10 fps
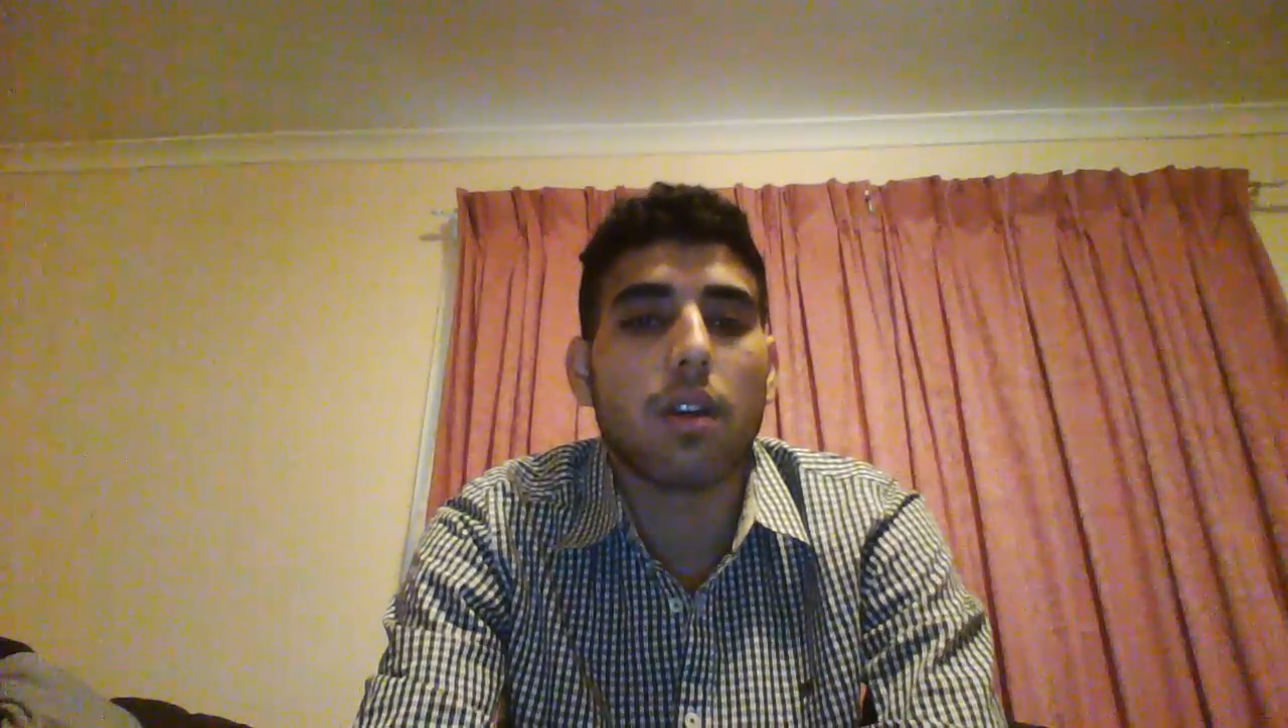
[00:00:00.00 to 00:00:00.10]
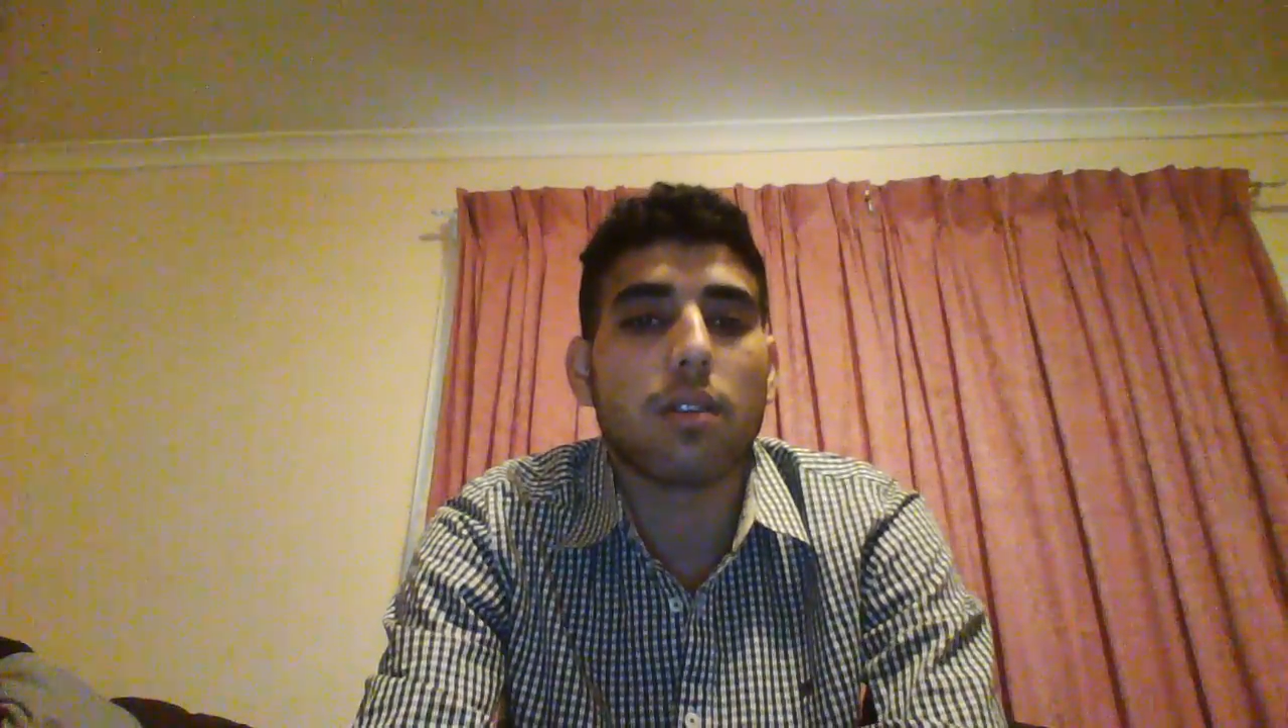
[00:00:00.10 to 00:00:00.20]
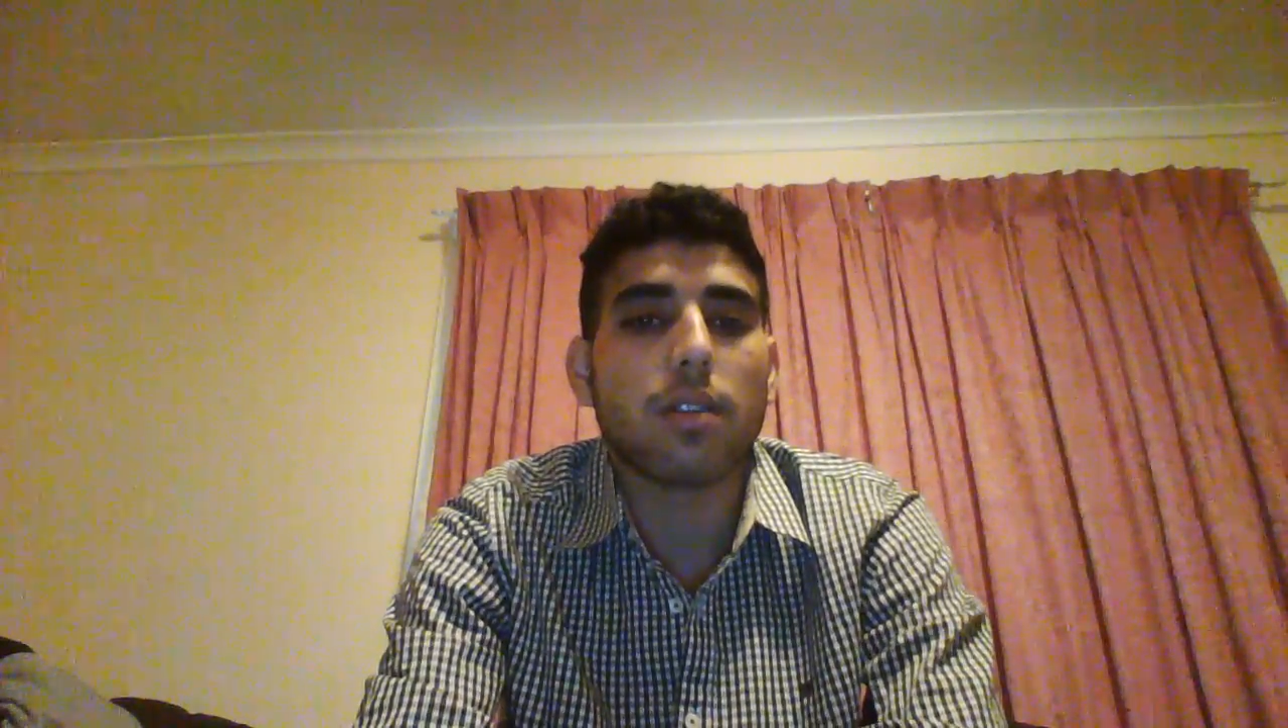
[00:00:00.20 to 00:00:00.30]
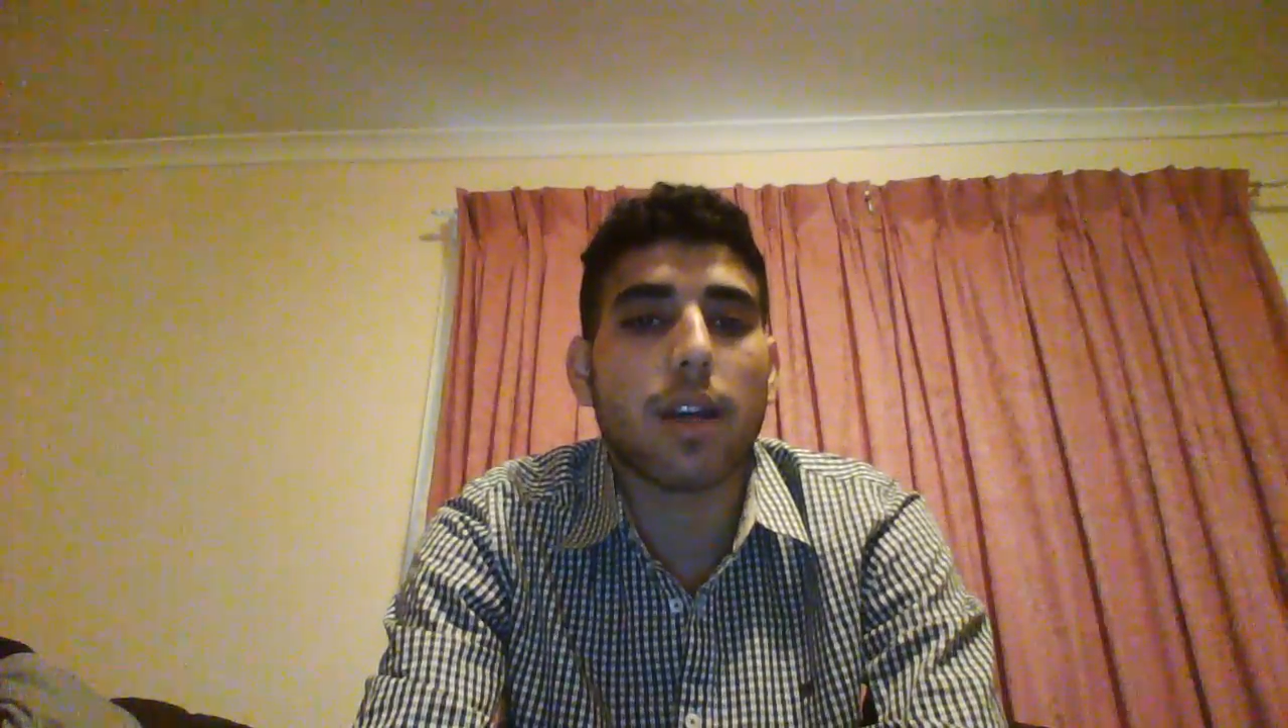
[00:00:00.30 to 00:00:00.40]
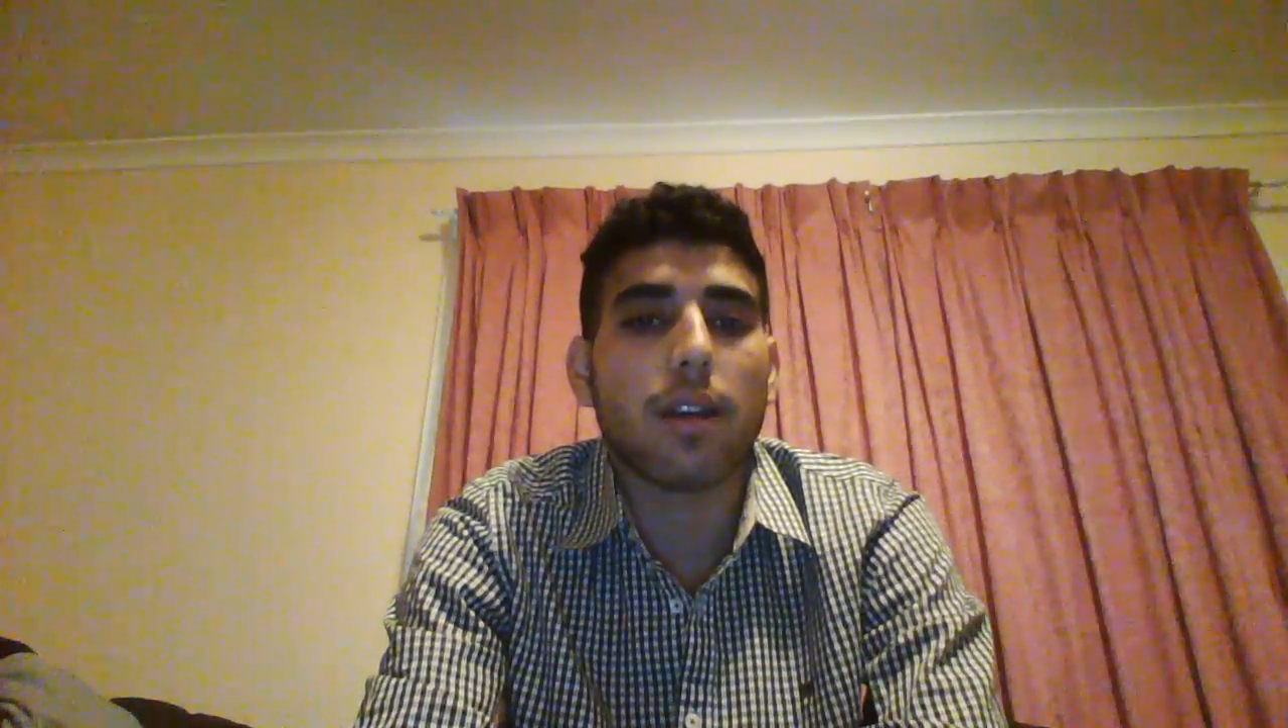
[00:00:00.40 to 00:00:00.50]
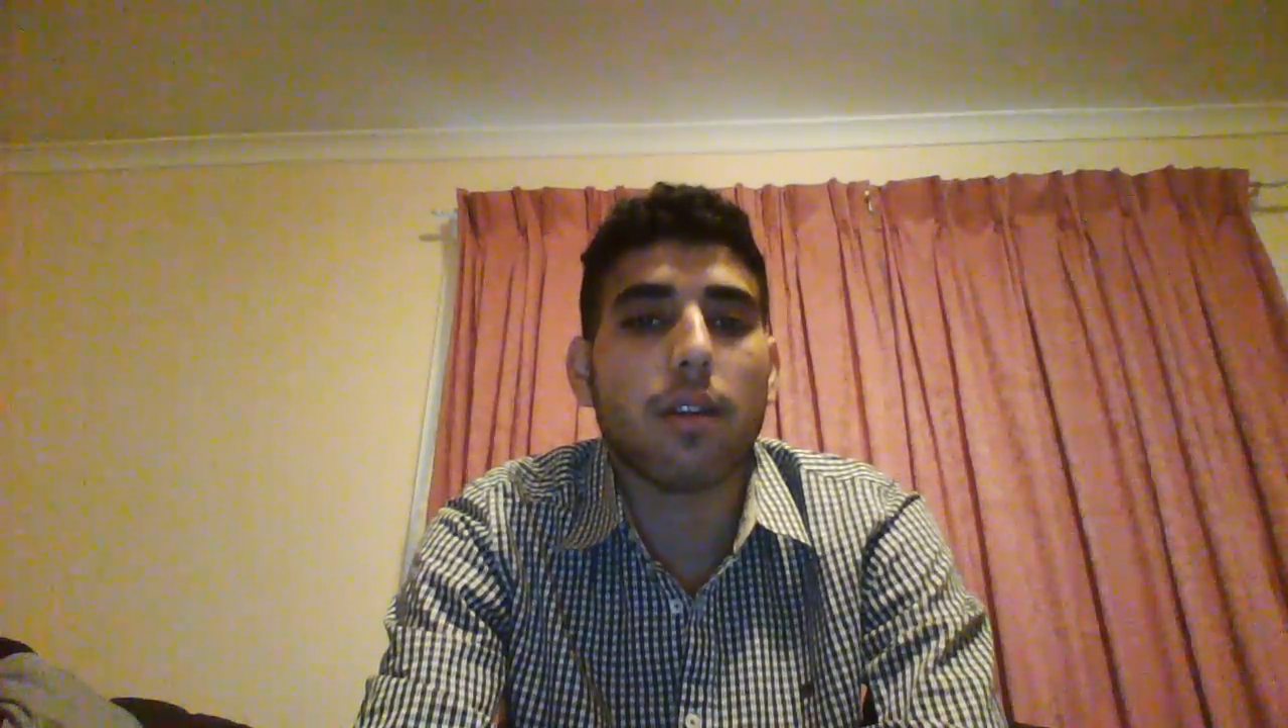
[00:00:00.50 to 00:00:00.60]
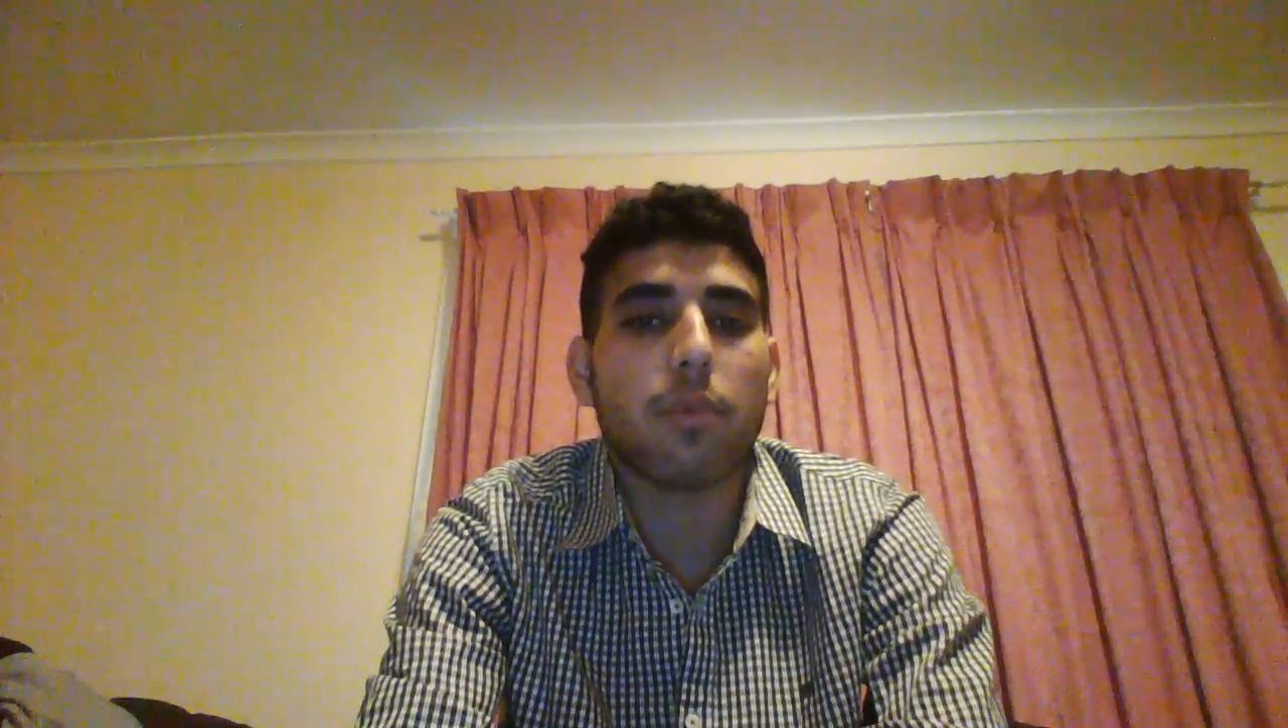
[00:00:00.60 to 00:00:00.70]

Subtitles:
Second